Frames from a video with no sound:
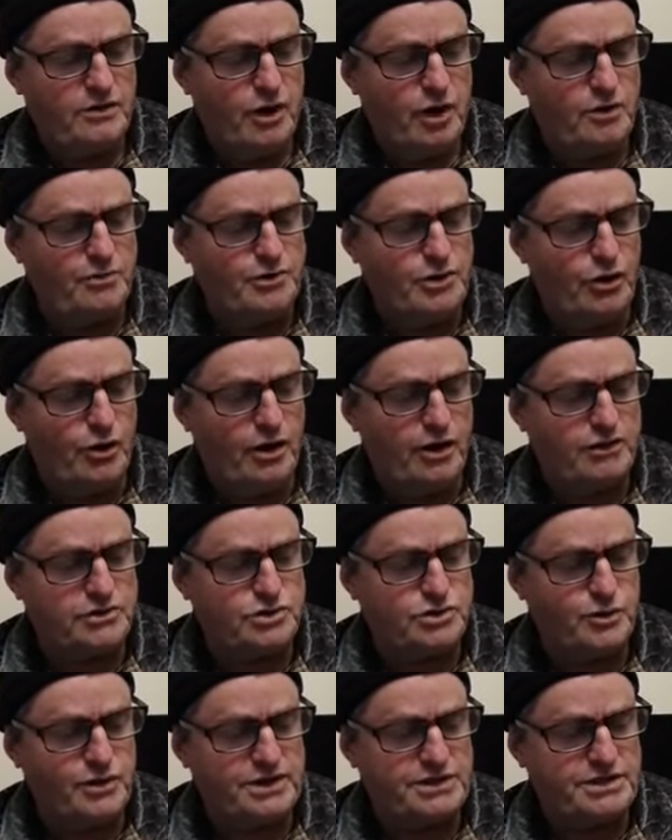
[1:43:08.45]
Obadiah
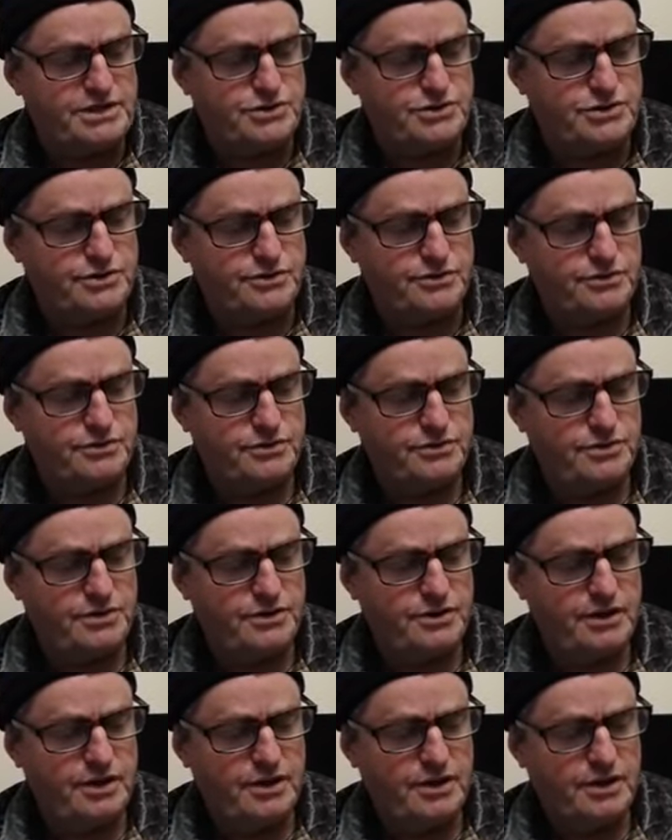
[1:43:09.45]
22.
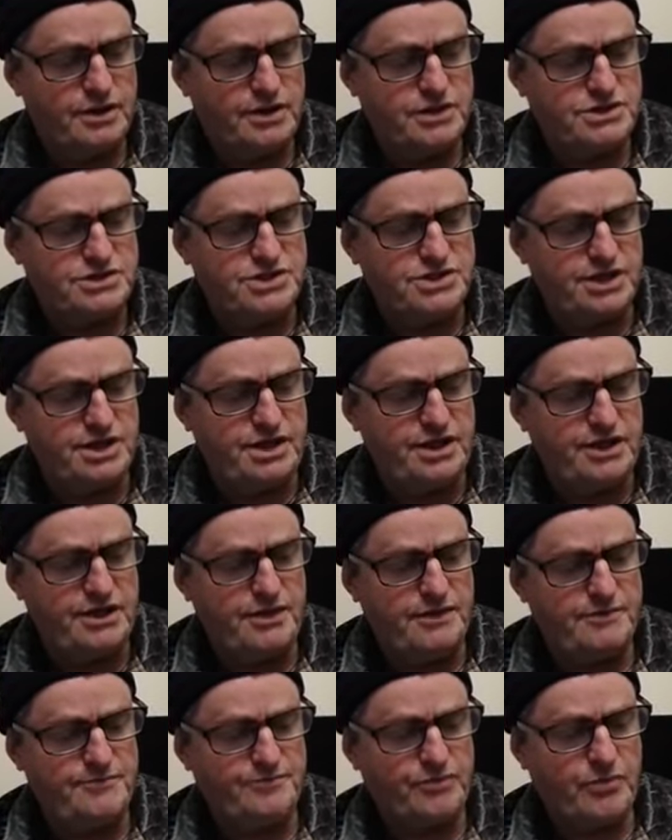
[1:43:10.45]
See,